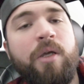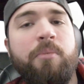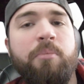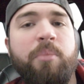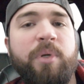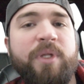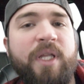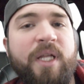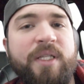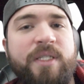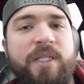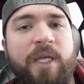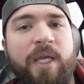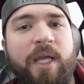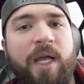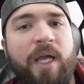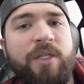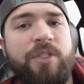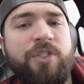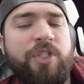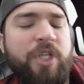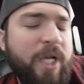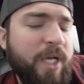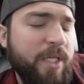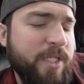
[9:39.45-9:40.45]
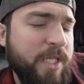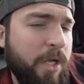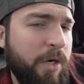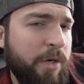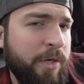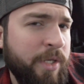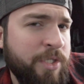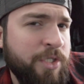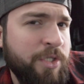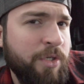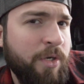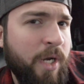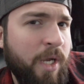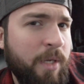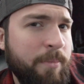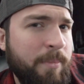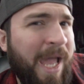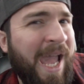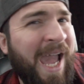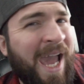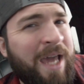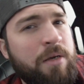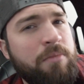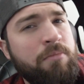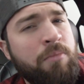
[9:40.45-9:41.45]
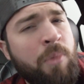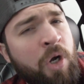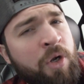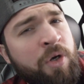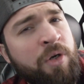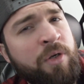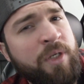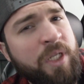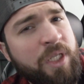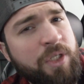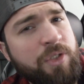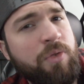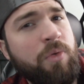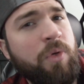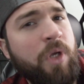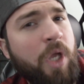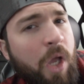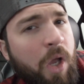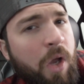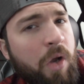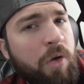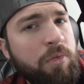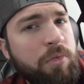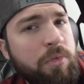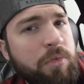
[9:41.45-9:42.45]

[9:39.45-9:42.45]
But that's it, guys. Check us out on Instagram at Modern Diesel Co.